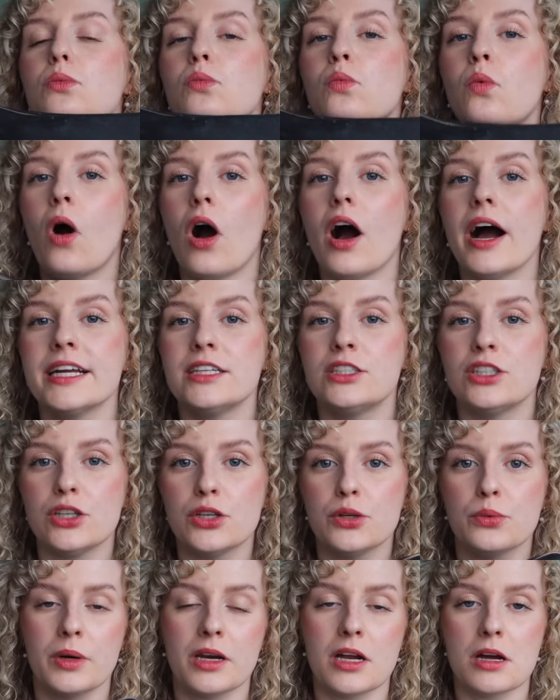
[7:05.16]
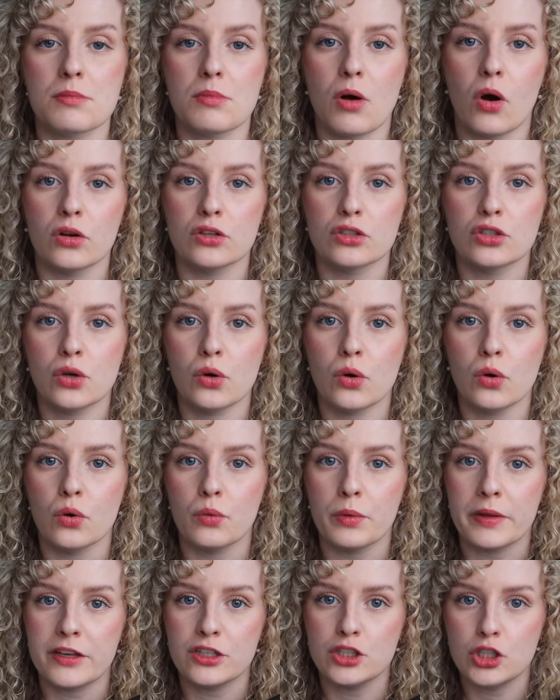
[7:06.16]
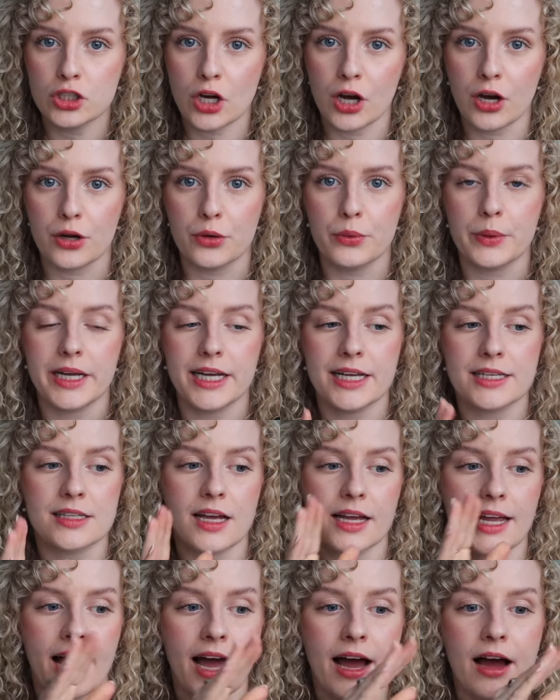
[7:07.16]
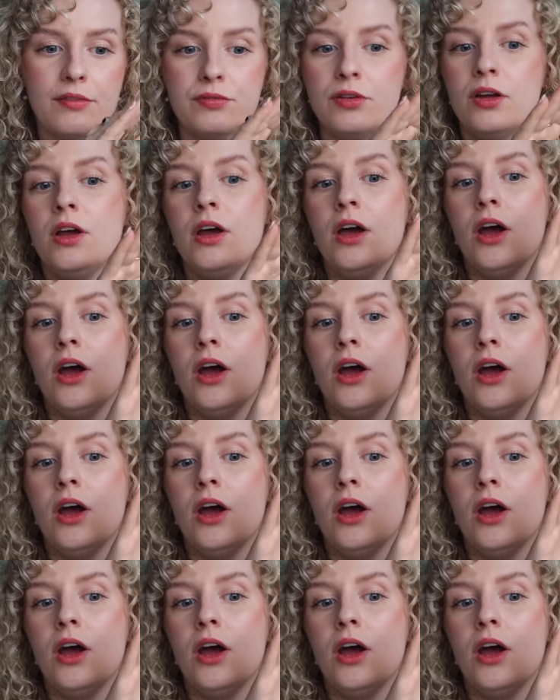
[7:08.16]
what I do when I'm on tour with a show is I have